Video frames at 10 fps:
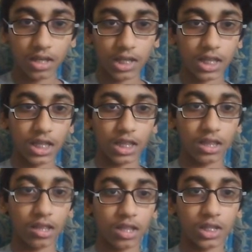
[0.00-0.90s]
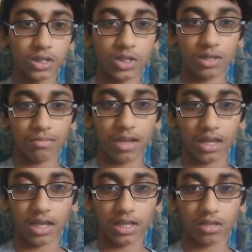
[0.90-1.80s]
Then let's just
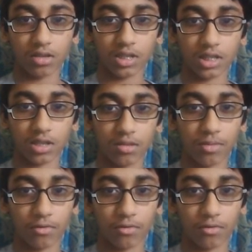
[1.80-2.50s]
make it. So this is gonna be a